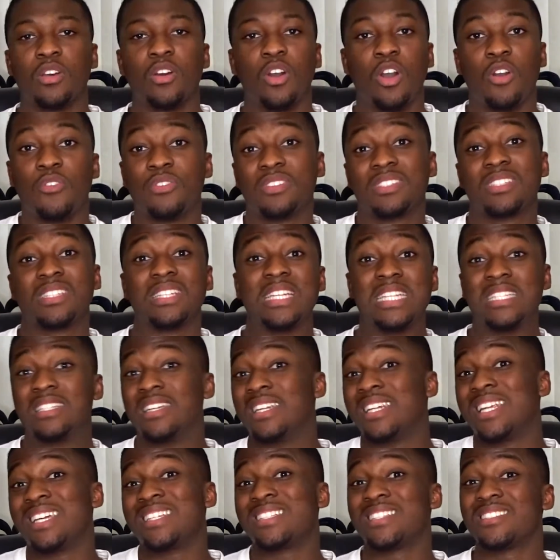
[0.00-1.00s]
Obviously the
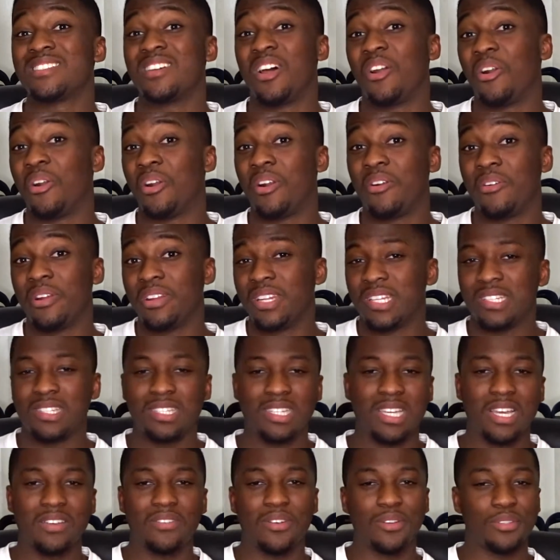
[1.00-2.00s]
laces are already
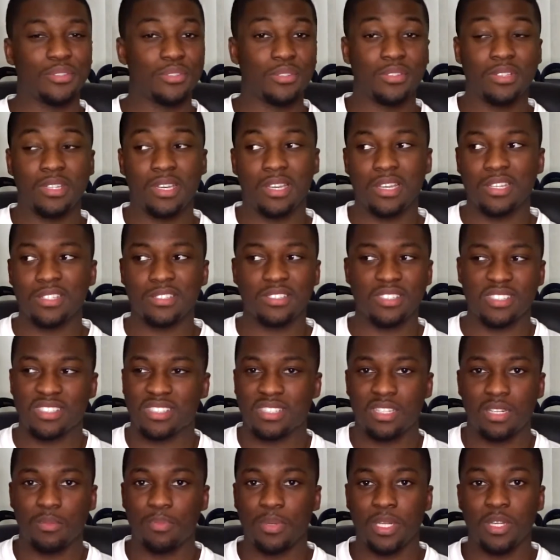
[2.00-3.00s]
together, so yeah, it's just
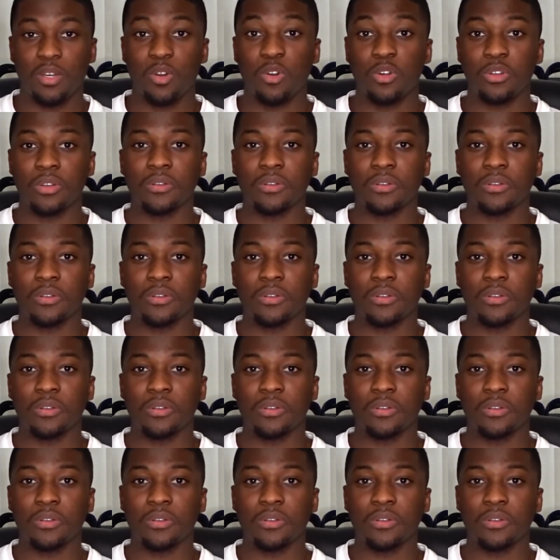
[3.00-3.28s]
slipping it on.